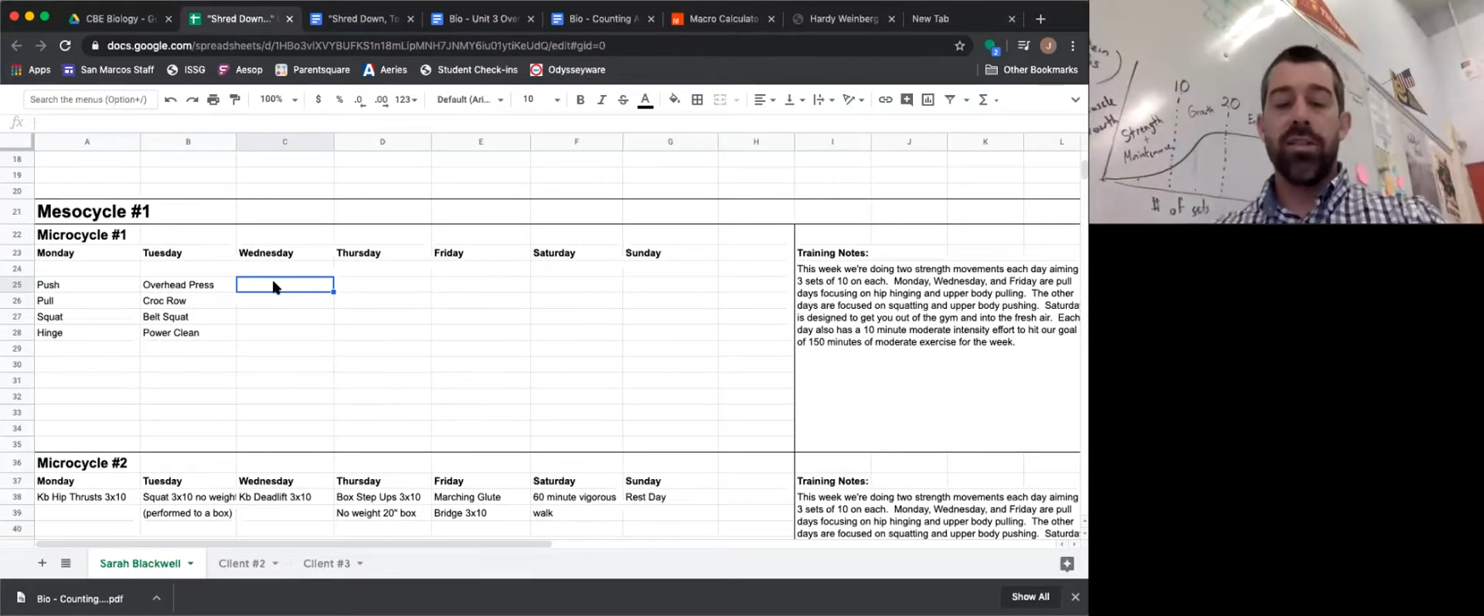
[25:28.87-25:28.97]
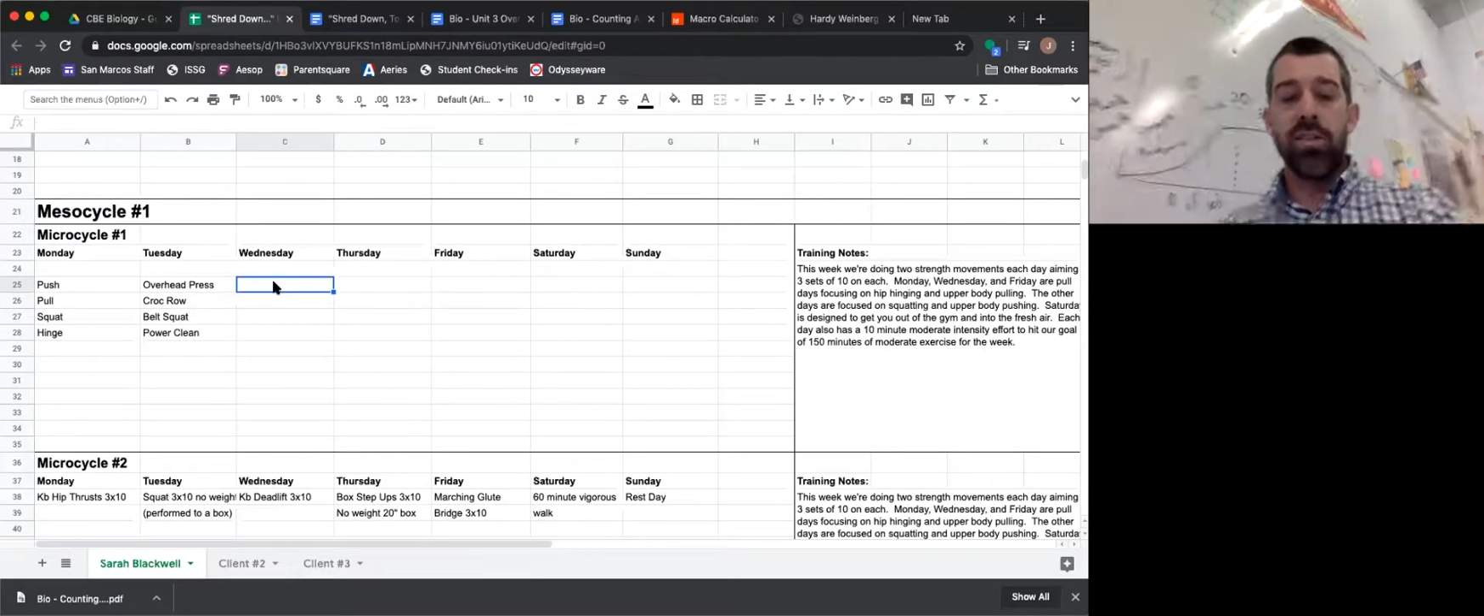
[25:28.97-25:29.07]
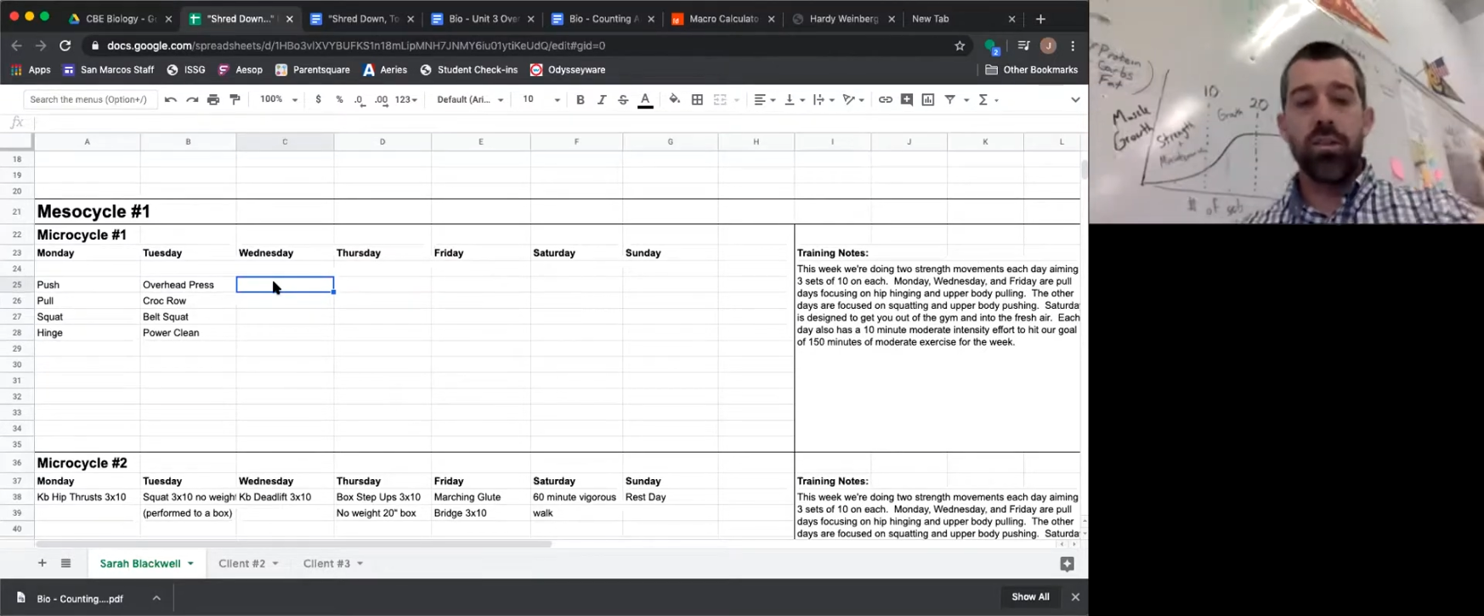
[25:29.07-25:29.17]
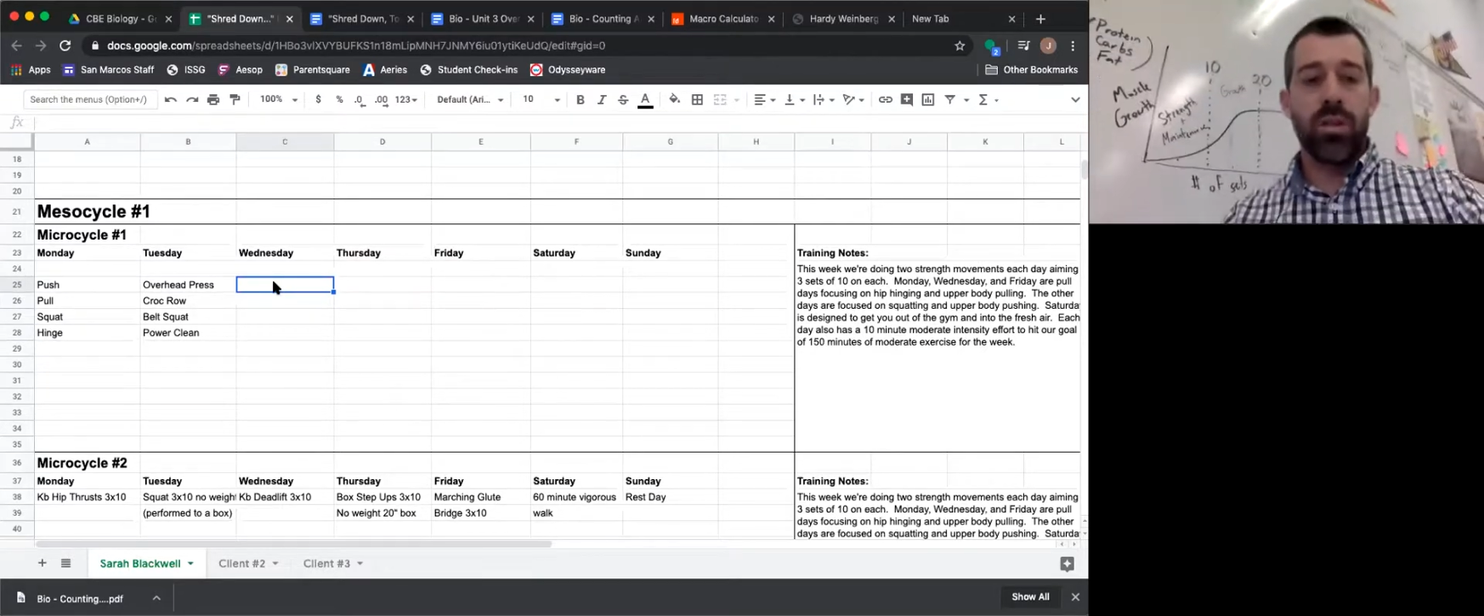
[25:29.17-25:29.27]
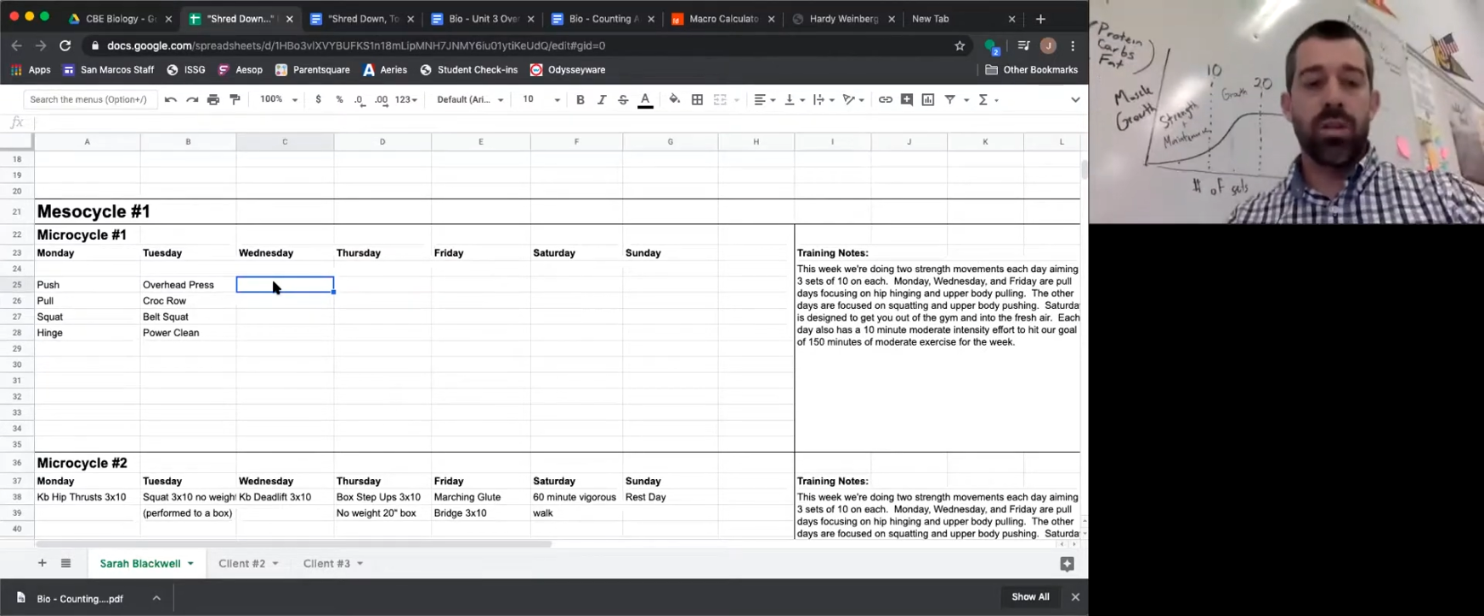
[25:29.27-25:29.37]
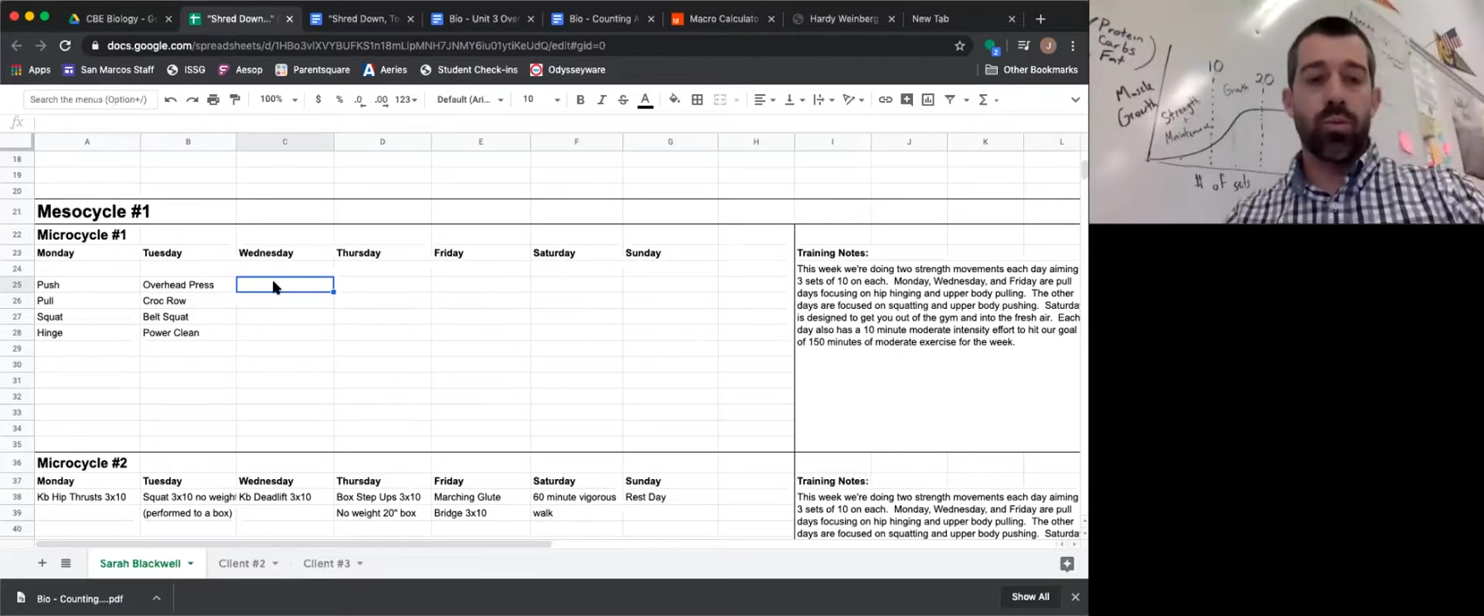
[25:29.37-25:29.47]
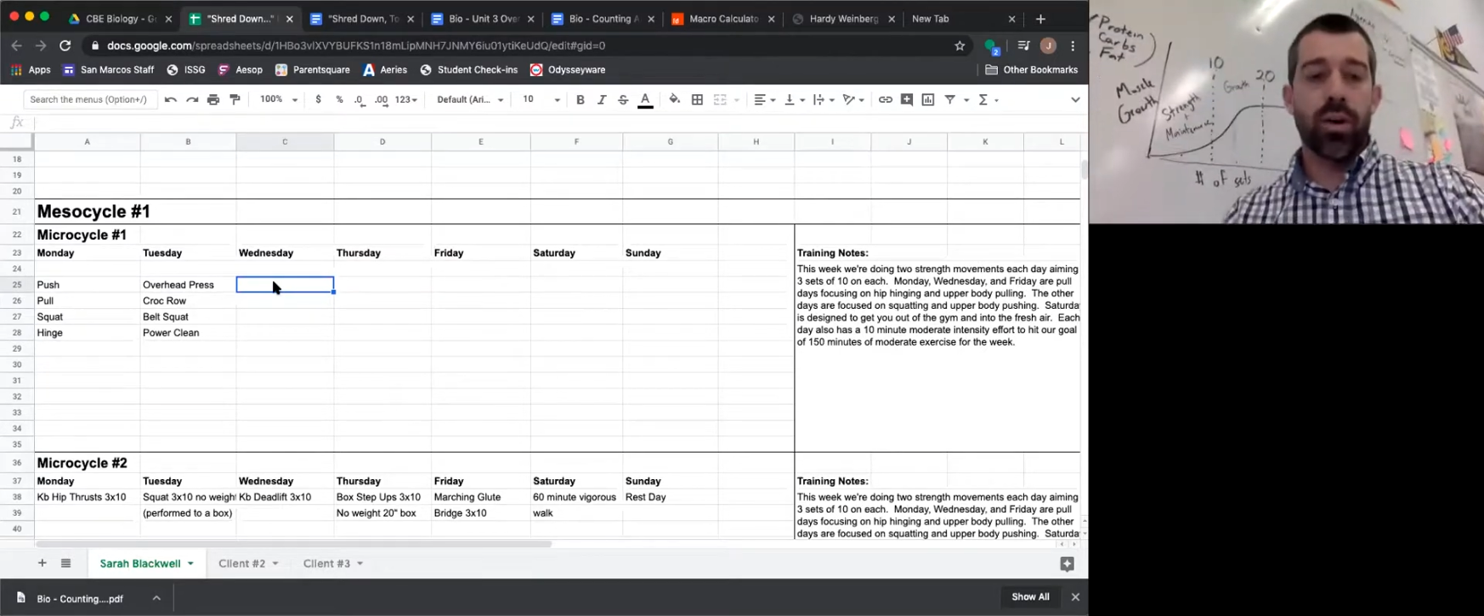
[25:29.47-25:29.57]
do is